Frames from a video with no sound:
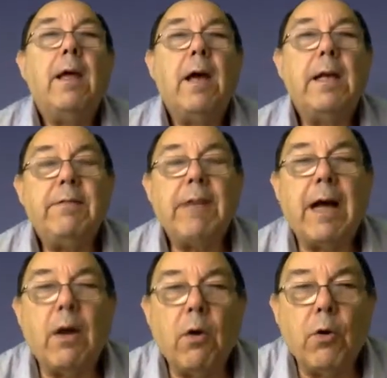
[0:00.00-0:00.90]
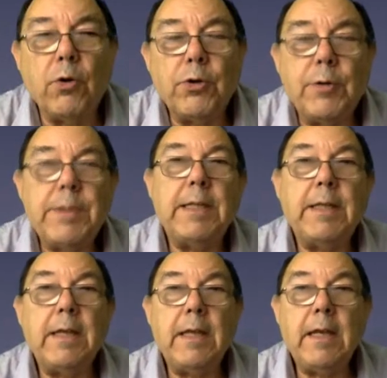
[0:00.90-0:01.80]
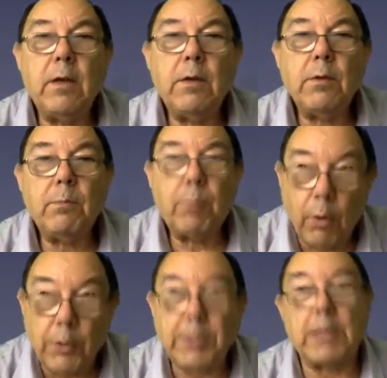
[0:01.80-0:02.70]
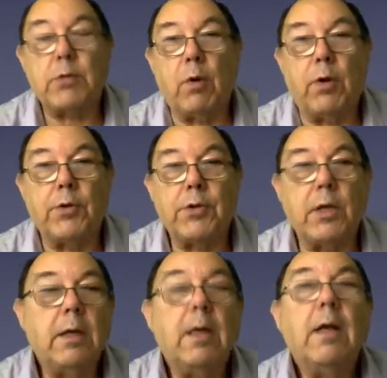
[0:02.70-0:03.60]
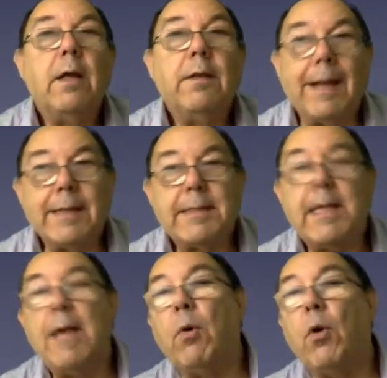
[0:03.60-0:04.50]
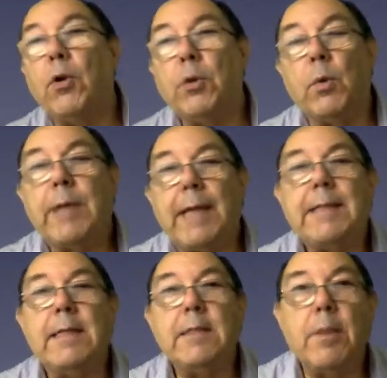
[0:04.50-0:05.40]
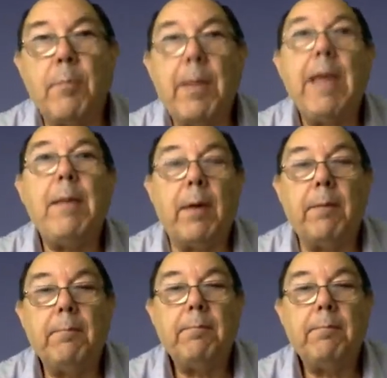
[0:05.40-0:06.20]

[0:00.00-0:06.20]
And if that odour is in the process water, that same odour will get into the paper.